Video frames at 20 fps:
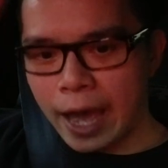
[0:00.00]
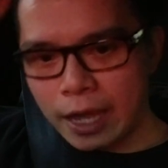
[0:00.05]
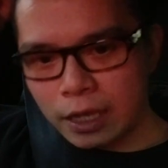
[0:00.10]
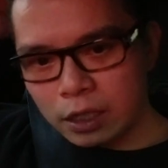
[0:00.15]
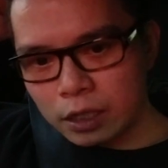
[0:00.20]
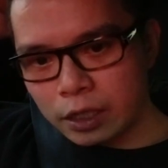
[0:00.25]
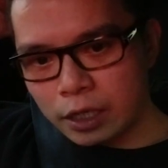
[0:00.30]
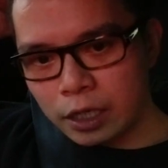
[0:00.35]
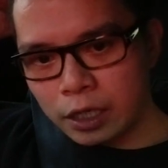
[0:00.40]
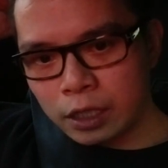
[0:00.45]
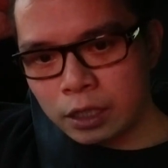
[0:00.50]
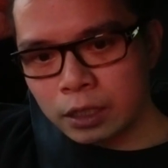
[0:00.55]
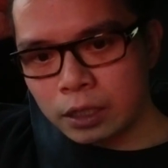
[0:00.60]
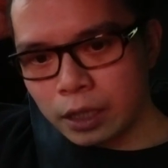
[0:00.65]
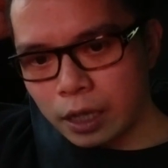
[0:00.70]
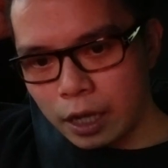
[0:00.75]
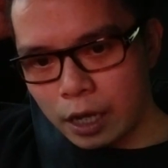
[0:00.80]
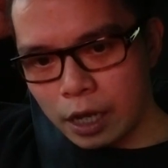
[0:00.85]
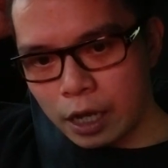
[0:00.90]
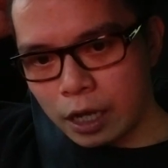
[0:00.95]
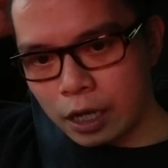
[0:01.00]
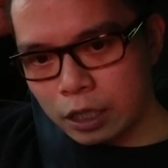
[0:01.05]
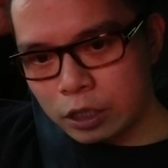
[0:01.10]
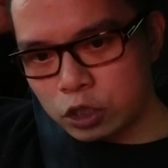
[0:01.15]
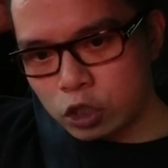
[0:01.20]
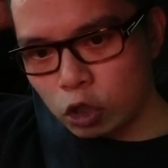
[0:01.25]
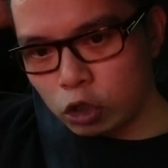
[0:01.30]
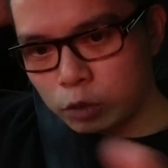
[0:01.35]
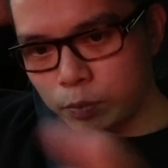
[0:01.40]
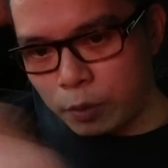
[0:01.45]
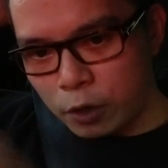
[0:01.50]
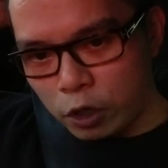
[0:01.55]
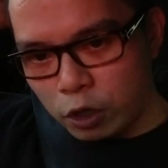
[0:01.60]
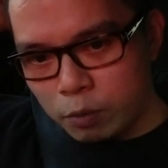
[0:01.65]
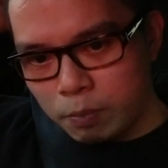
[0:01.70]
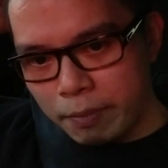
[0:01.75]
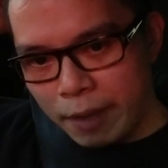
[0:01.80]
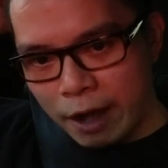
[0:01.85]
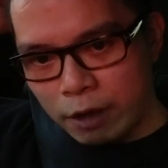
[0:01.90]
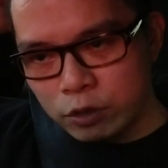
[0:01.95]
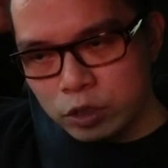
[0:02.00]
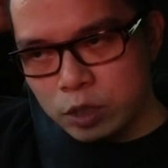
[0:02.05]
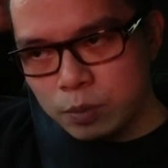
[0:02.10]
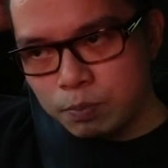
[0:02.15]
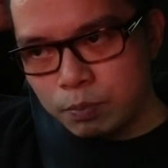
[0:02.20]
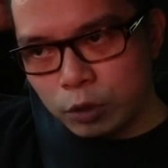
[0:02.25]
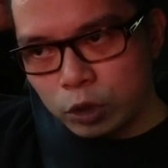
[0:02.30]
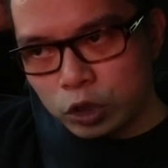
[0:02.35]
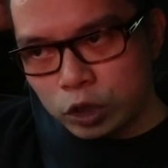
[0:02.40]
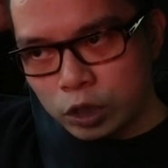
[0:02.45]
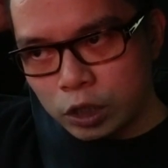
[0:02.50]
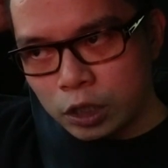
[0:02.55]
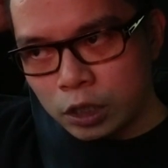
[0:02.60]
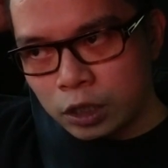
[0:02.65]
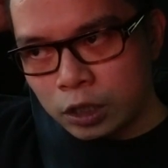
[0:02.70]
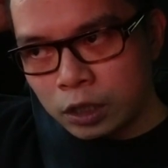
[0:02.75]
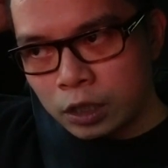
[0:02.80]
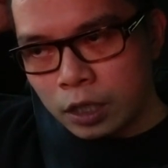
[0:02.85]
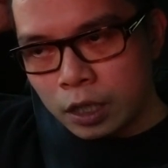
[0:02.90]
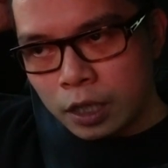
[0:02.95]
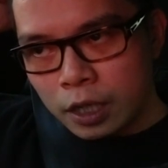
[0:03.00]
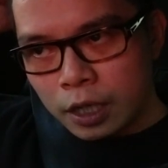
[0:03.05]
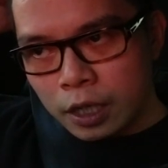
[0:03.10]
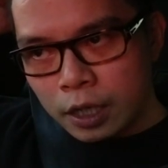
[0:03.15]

of handling, dog bone mount bushing